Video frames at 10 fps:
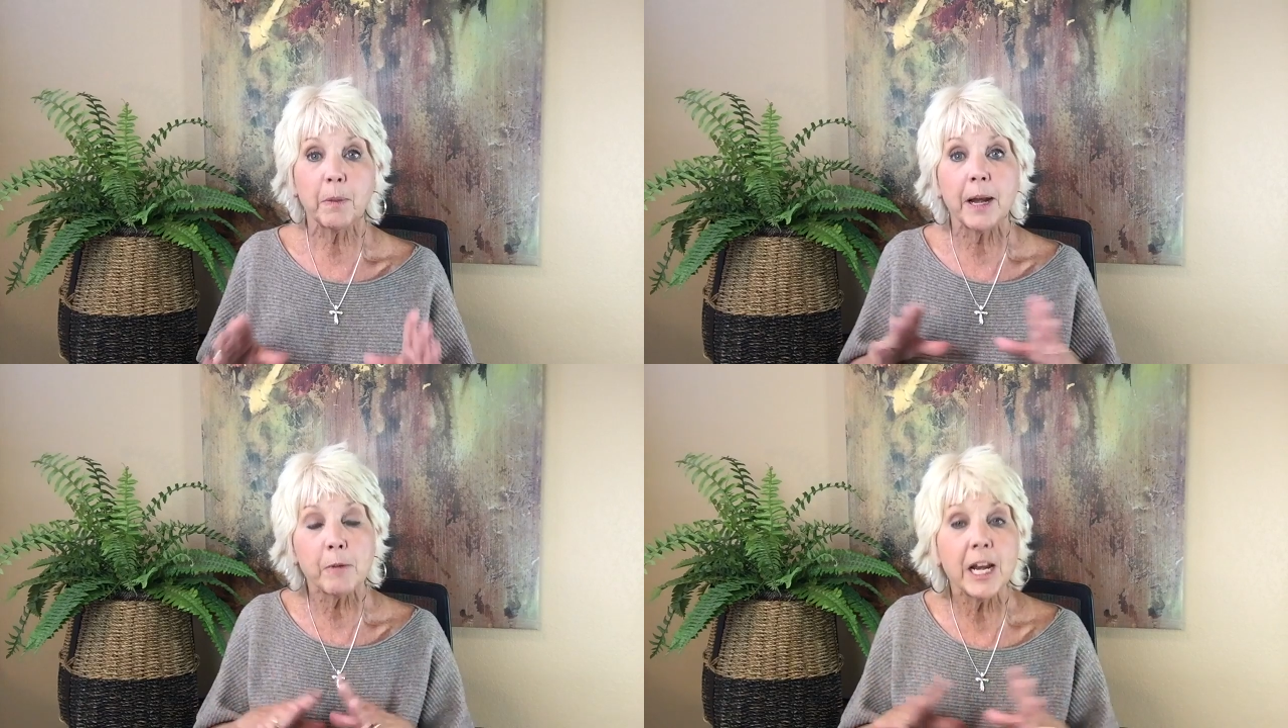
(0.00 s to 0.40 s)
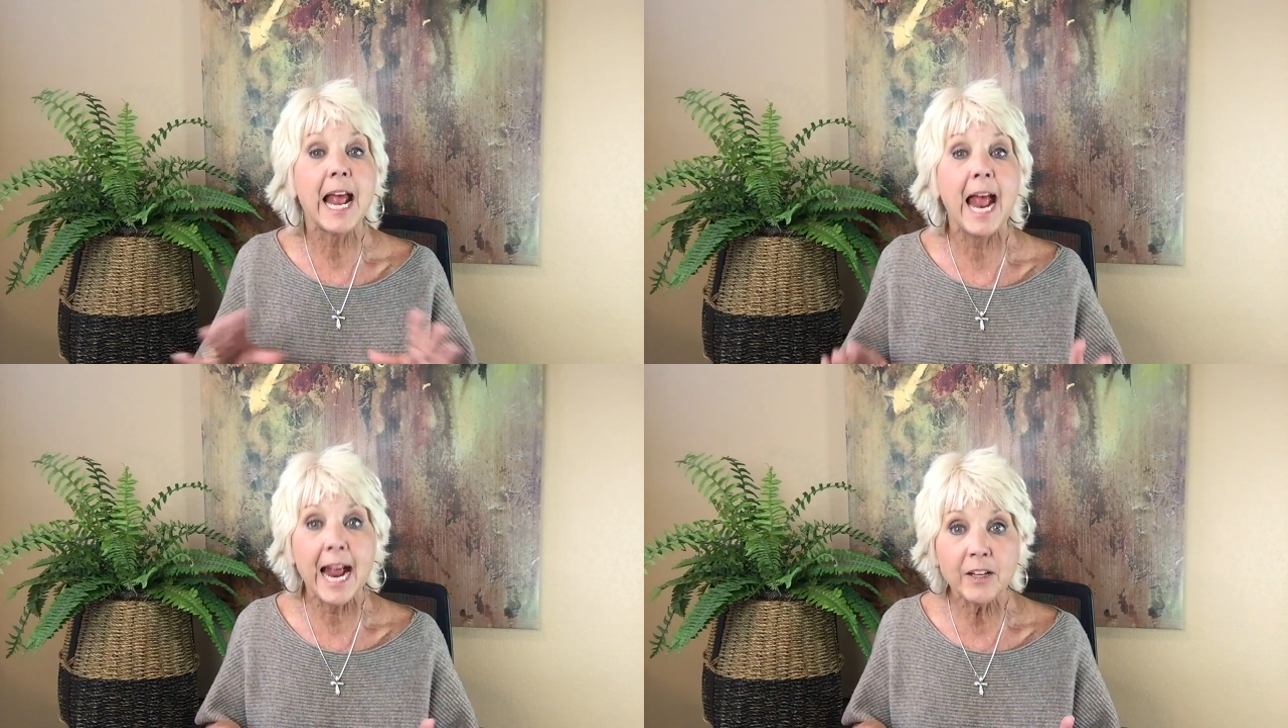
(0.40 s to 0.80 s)
but I'm going
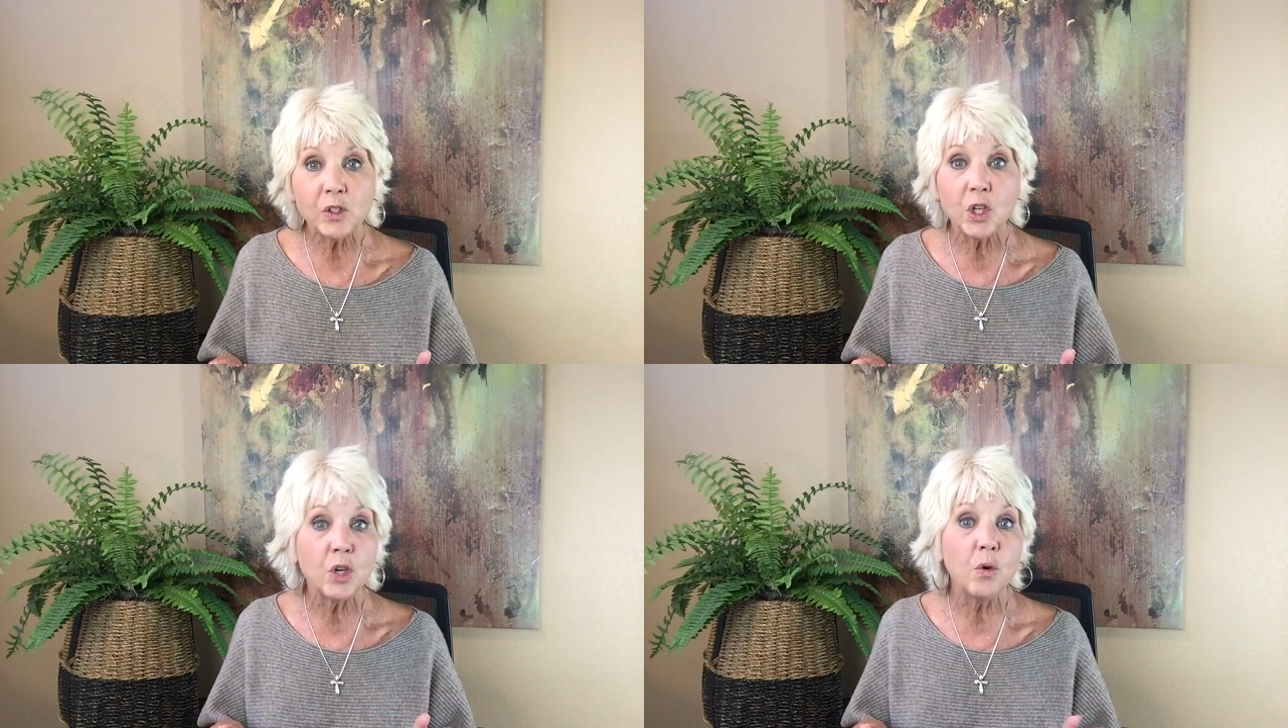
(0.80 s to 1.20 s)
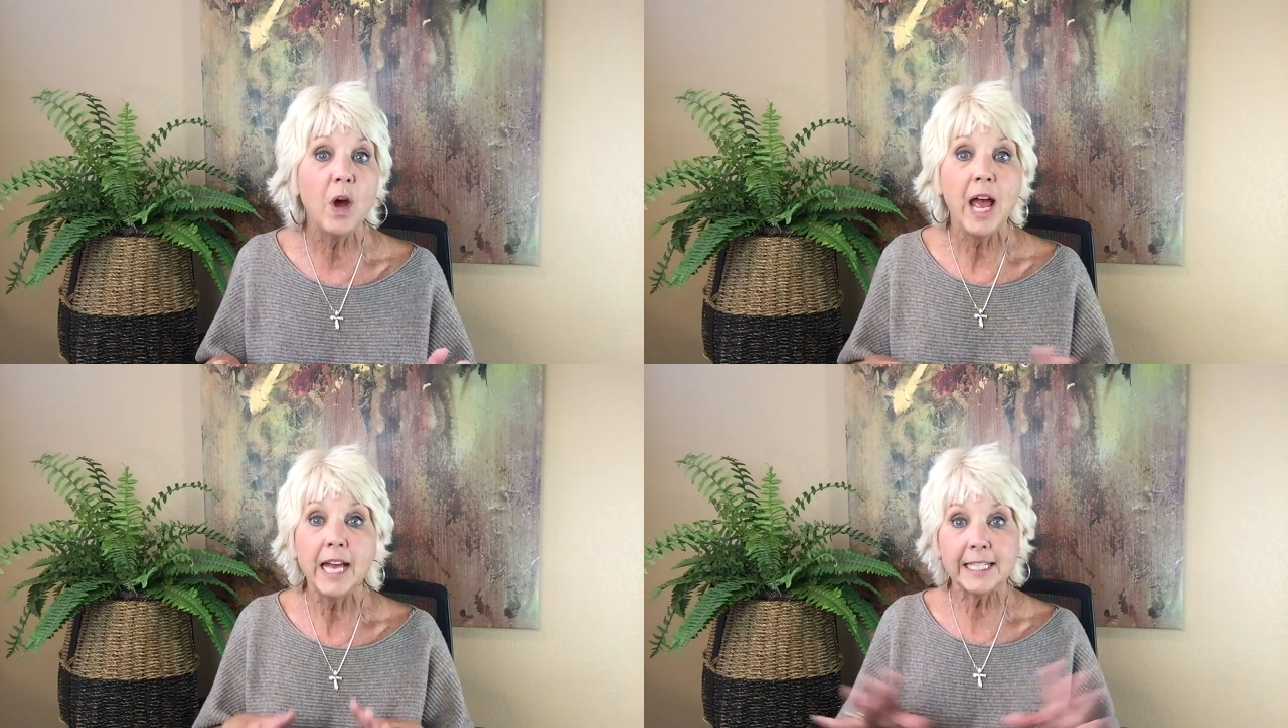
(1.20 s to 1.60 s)
to ask you
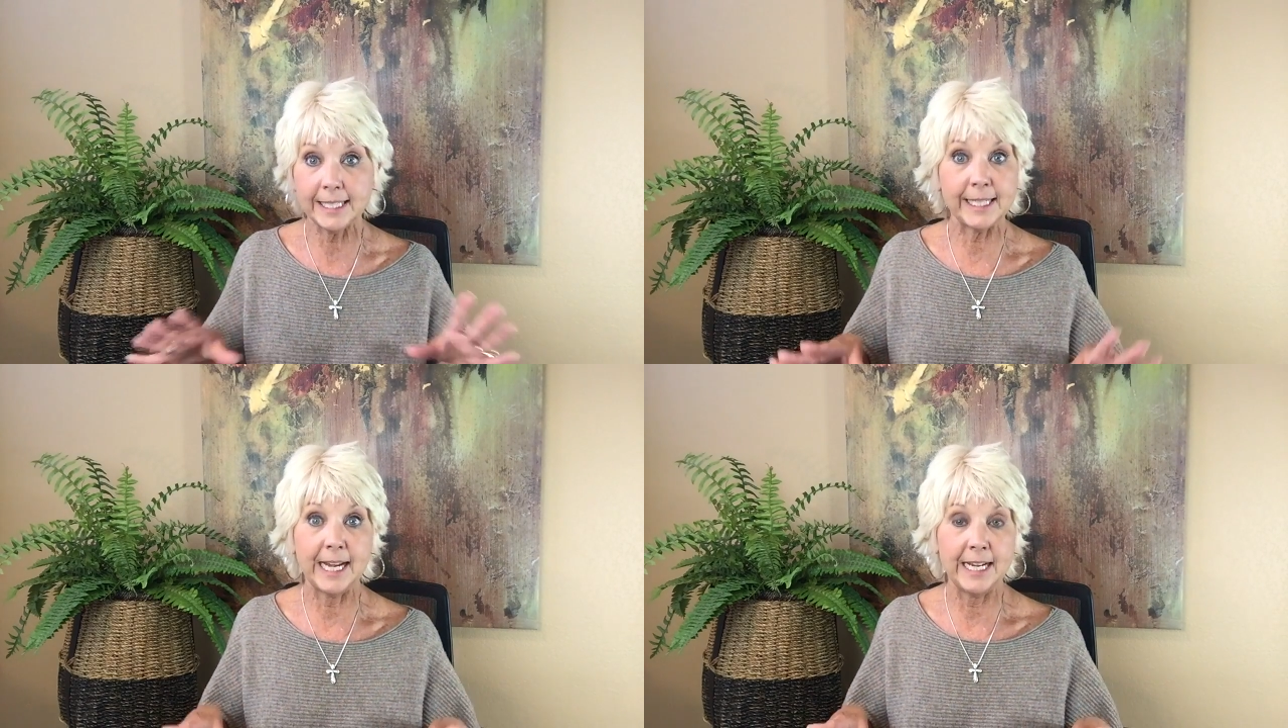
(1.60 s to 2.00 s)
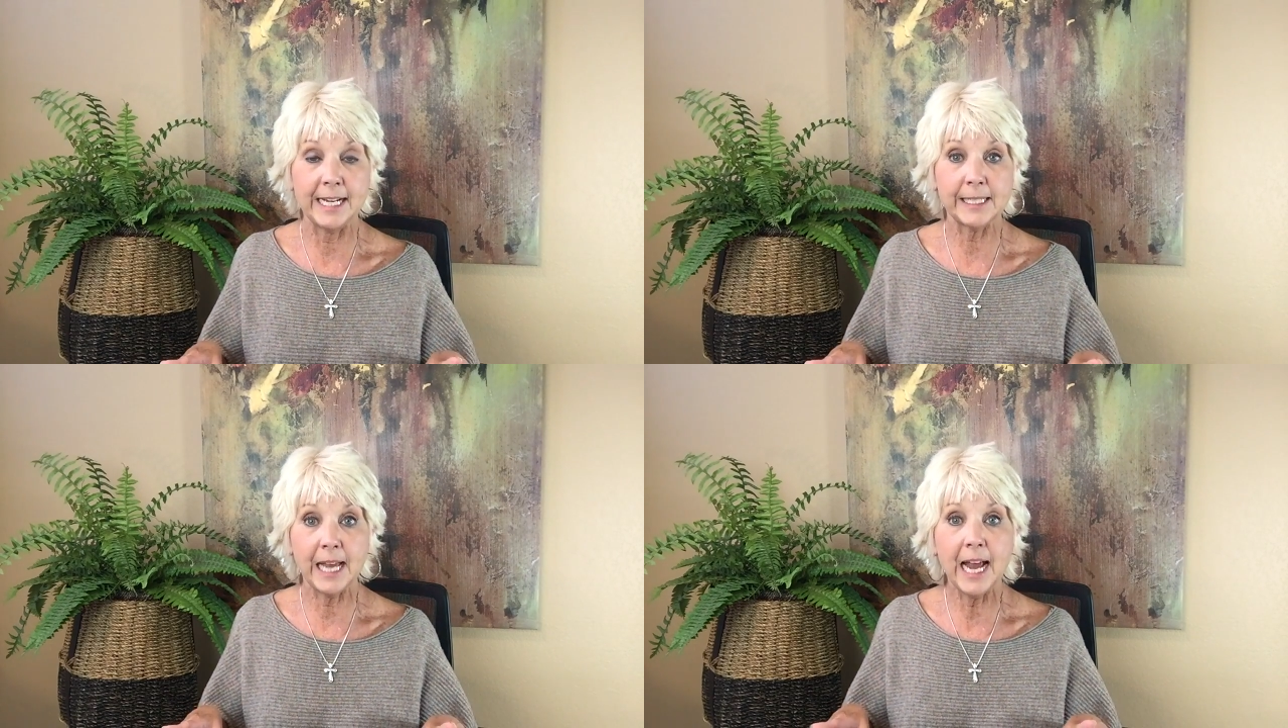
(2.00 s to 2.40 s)
to set it
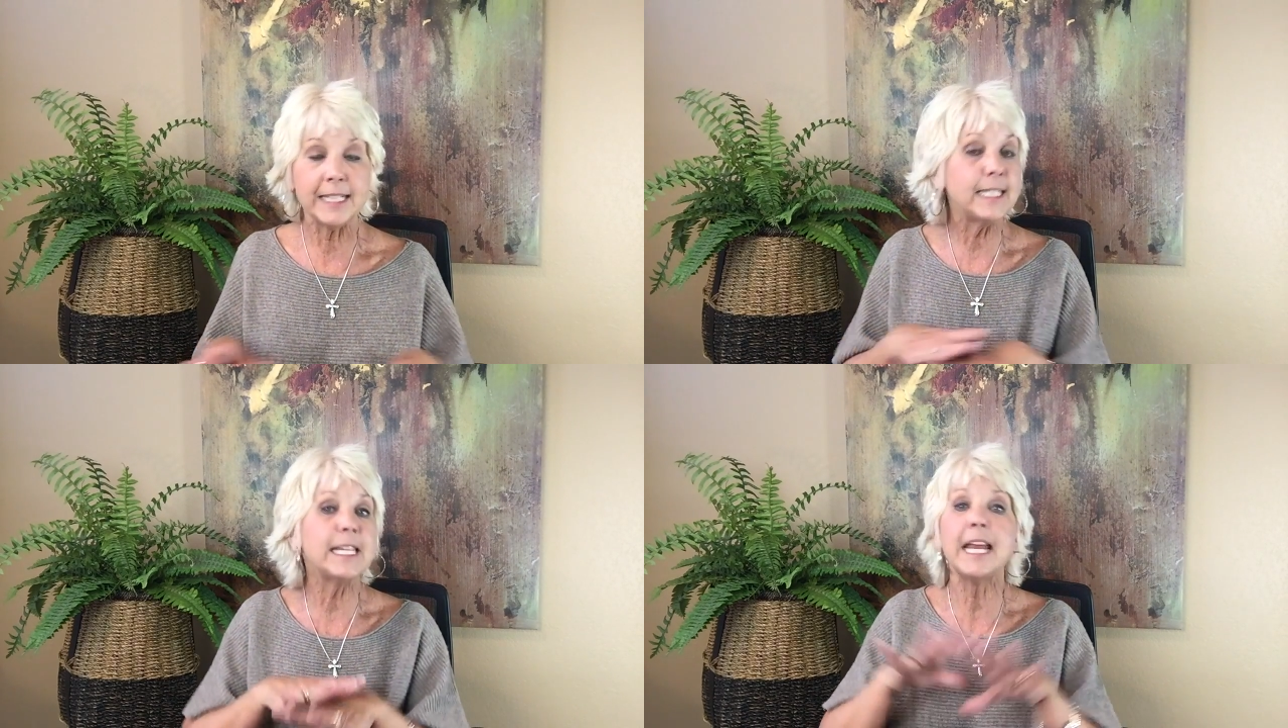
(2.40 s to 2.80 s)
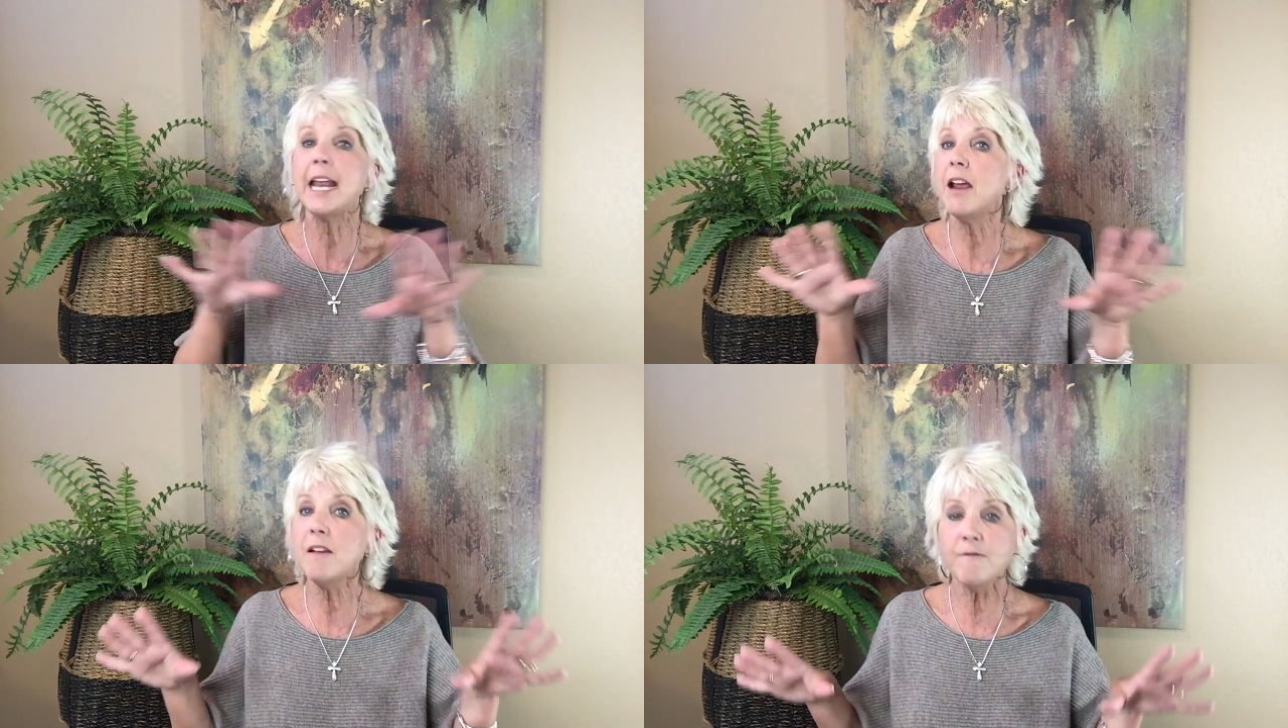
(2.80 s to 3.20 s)
aside. Set
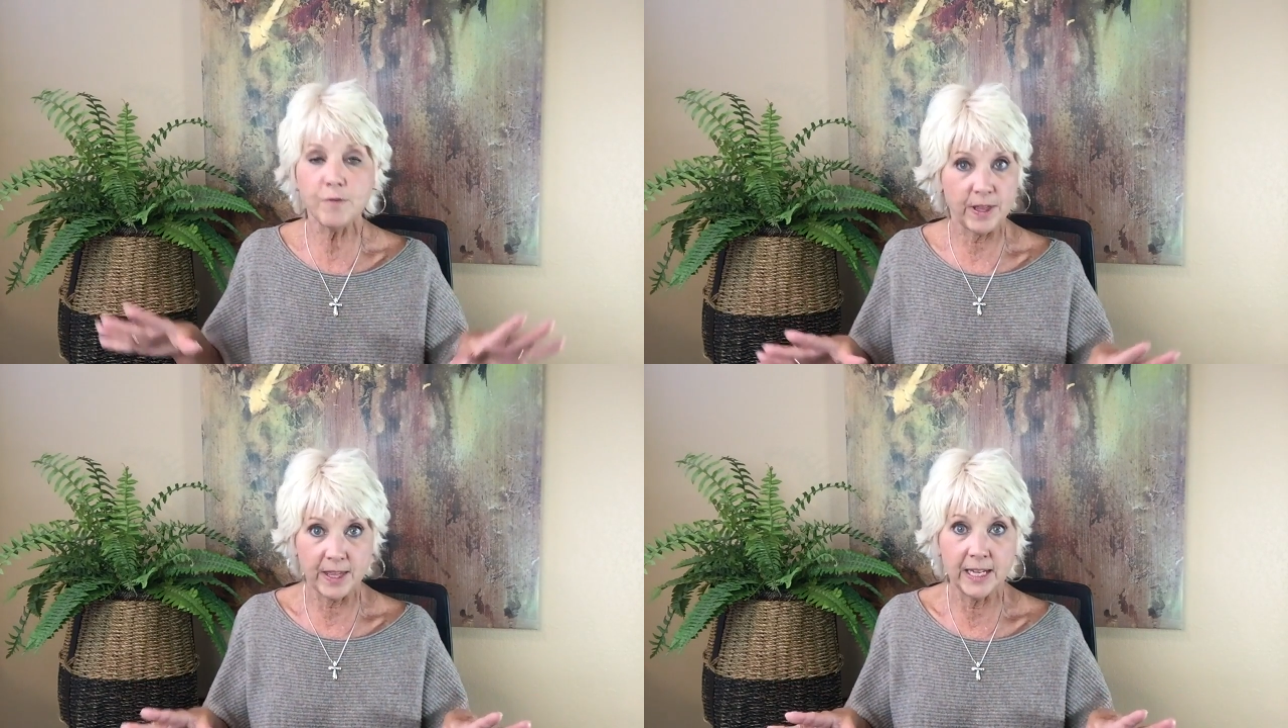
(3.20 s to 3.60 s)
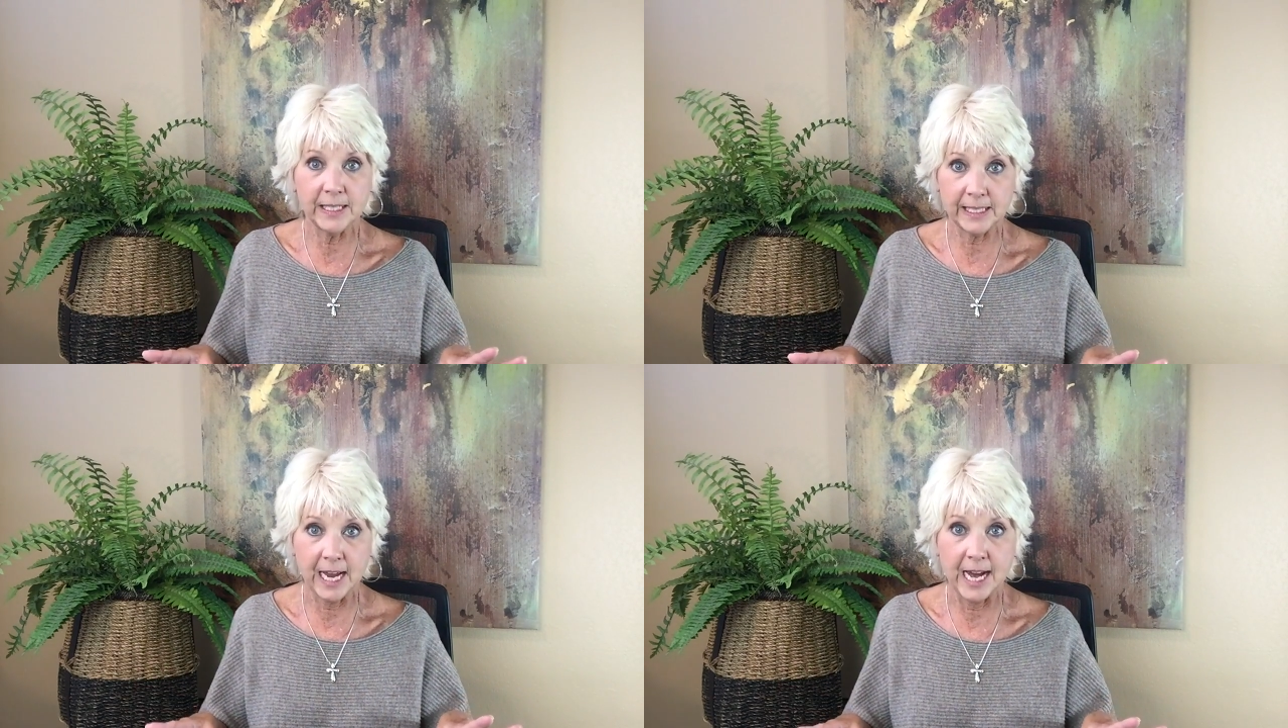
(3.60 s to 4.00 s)
everything
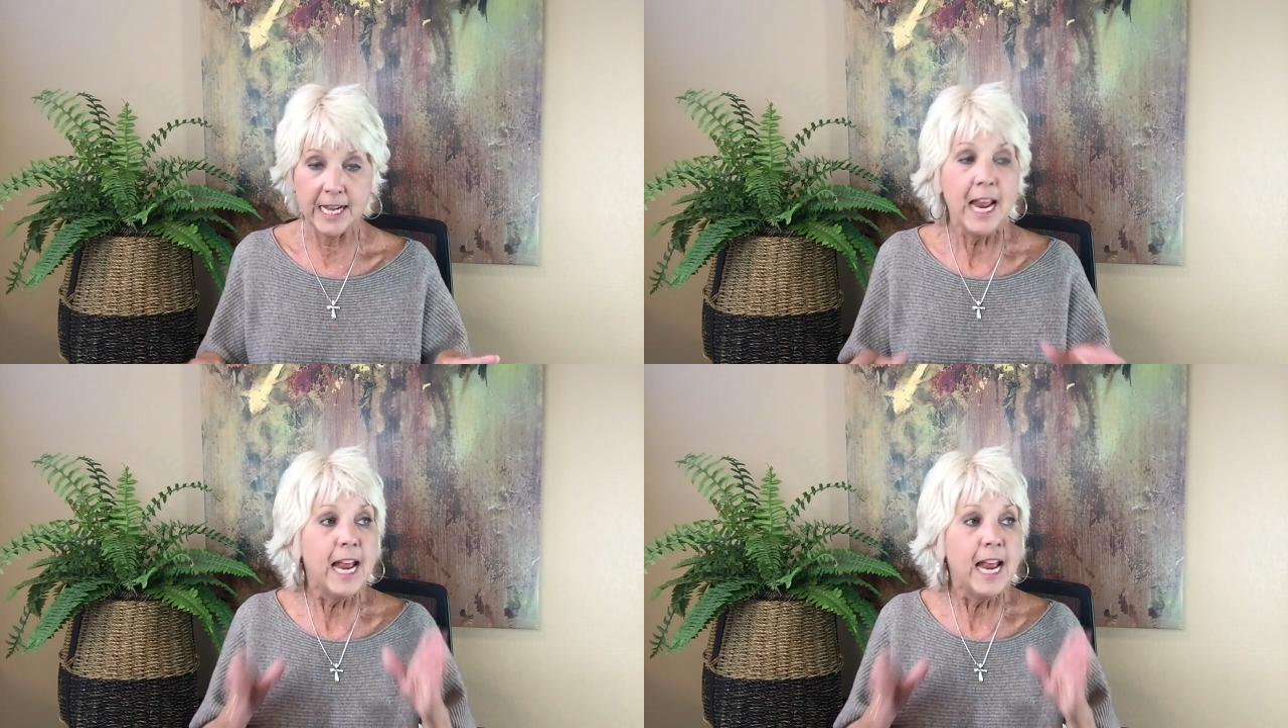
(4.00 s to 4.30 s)
aside.